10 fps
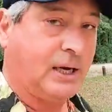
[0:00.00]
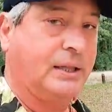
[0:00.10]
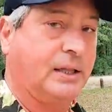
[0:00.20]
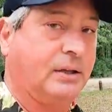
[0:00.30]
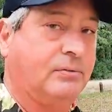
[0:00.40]

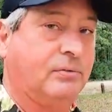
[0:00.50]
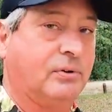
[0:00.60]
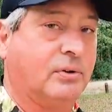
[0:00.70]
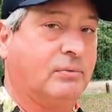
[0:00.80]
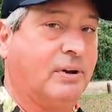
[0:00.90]
I think this
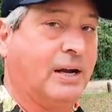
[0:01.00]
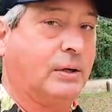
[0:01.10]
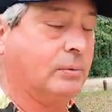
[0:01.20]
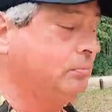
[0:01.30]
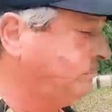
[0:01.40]
is a good
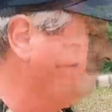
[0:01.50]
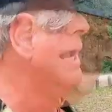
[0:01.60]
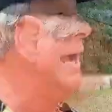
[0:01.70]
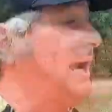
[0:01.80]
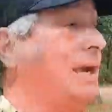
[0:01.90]
value.
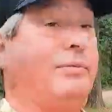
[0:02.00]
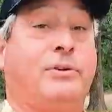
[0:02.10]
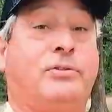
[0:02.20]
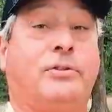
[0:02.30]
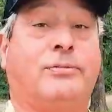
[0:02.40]
Hey, if
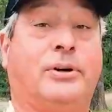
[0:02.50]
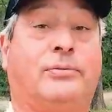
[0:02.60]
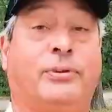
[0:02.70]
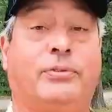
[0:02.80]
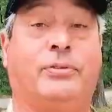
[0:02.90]
this is your
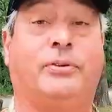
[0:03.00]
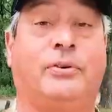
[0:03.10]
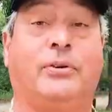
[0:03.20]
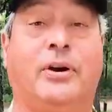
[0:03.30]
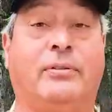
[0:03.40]
first visit to
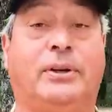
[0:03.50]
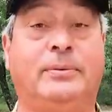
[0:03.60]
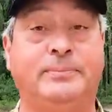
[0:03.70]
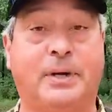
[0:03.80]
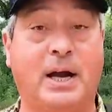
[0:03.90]
Dude RV,